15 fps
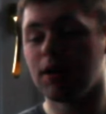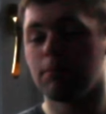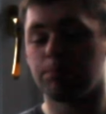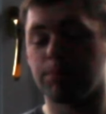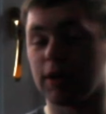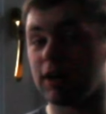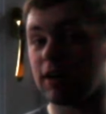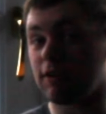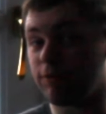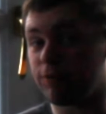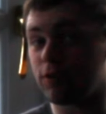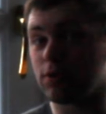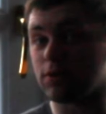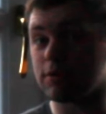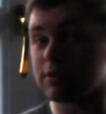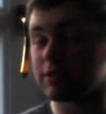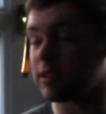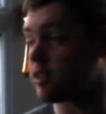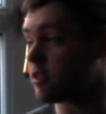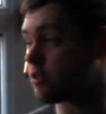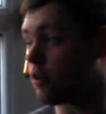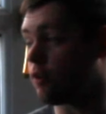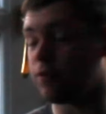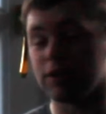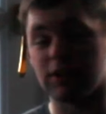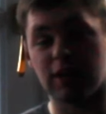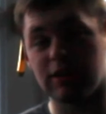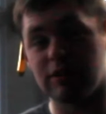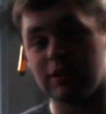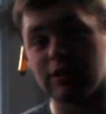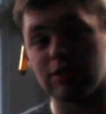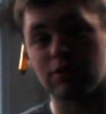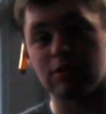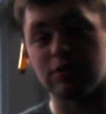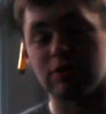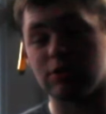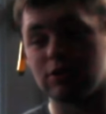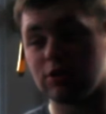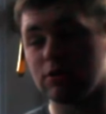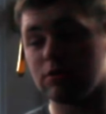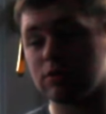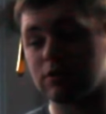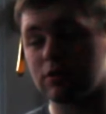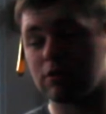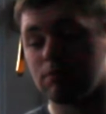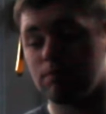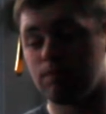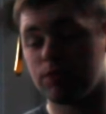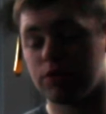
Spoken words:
But of course, as COVID-19 got introduced,